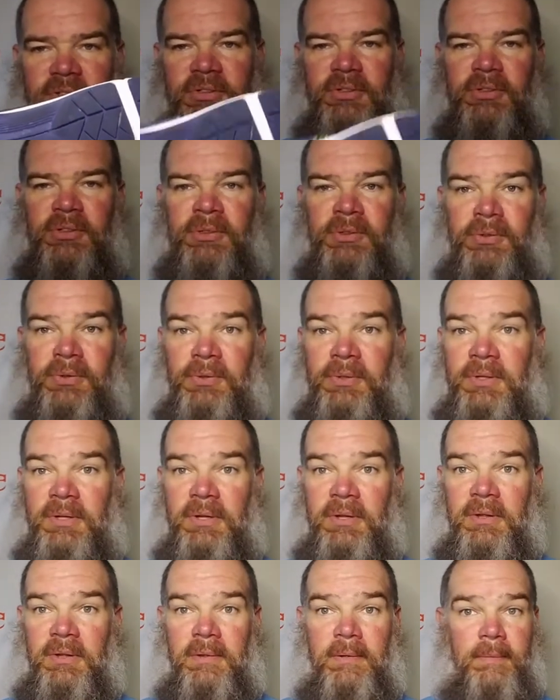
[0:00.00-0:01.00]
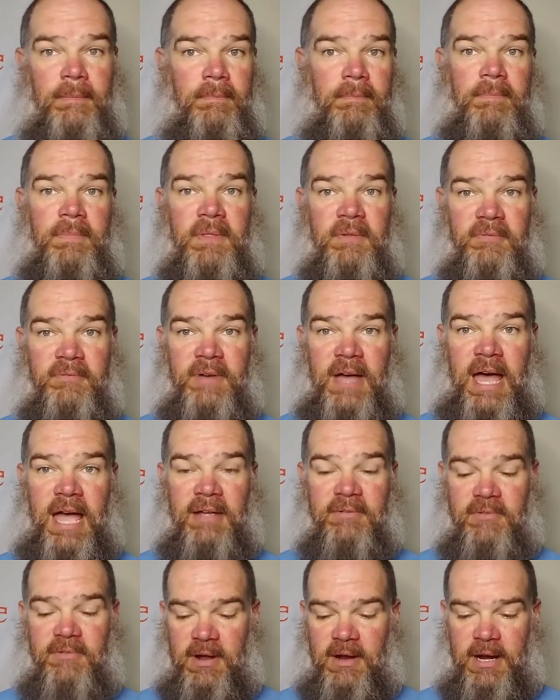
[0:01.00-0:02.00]
to the
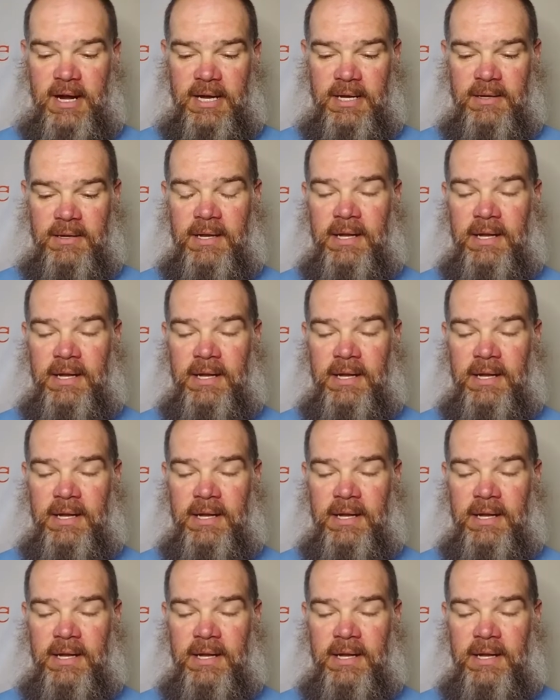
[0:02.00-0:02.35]
5, all right?